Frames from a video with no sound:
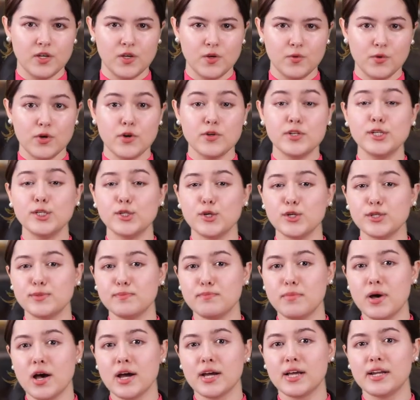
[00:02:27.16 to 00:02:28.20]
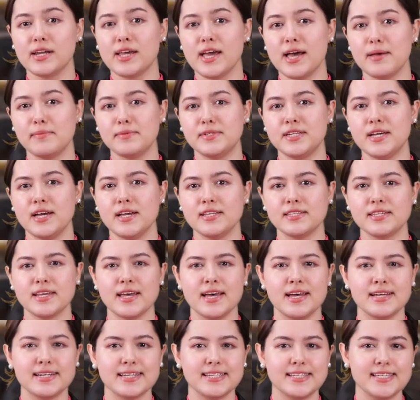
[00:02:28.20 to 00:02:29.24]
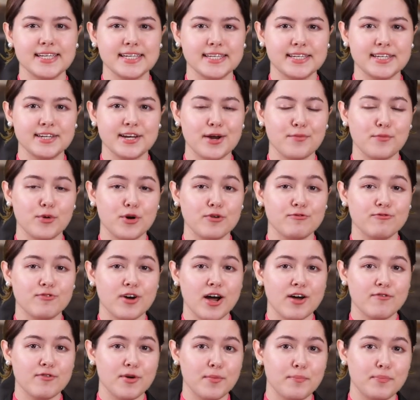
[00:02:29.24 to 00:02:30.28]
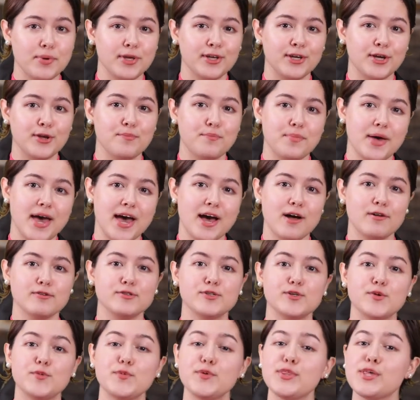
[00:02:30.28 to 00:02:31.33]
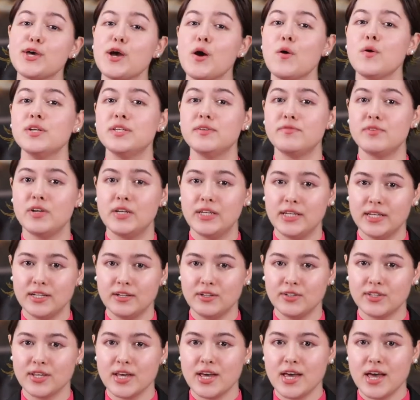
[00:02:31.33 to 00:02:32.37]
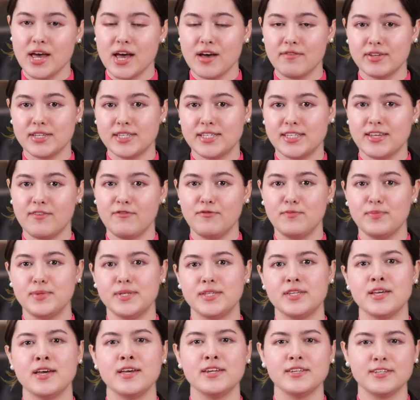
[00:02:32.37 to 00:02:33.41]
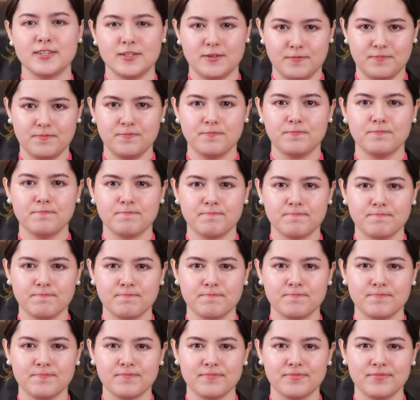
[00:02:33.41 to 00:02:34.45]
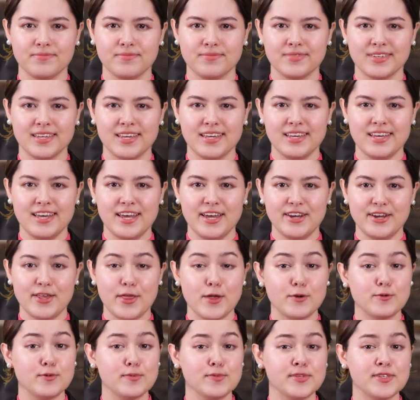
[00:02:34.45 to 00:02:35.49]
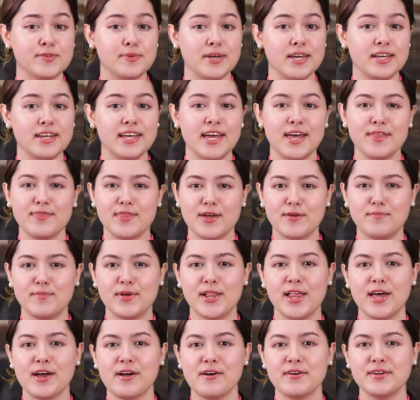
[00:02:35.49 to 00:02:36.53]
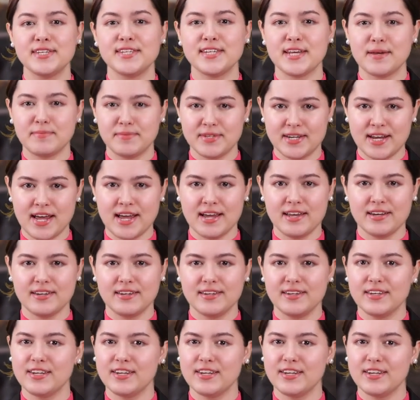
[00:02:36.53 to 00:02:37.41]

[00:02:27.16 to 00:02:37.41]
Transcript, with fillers: Rio Tinto's market cap stands at £69.5 billion, with a current dividend yield of 7%. Now that's up to speed, hit that bell icon to stay up to date.